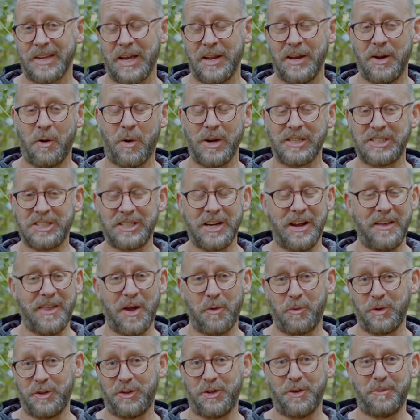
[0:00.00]
Now, I share
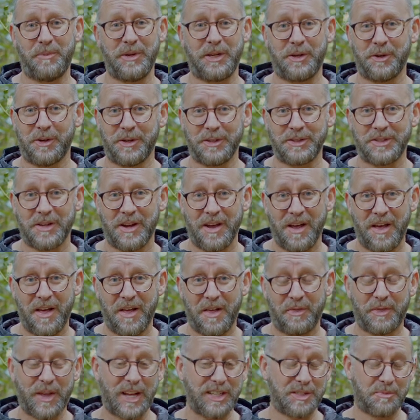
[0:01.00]
that with you because
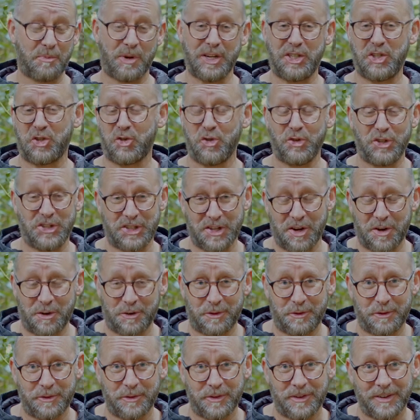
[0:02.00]
that's my true
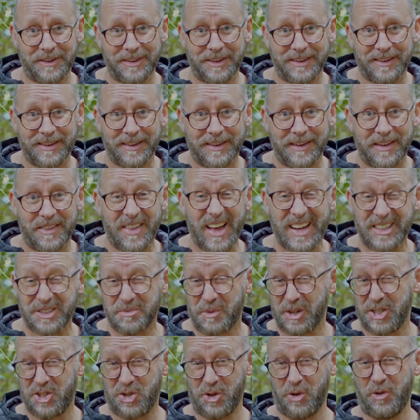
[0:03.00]
self. That's
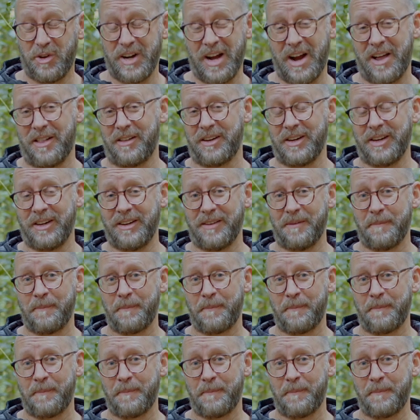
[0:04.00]
my true reality.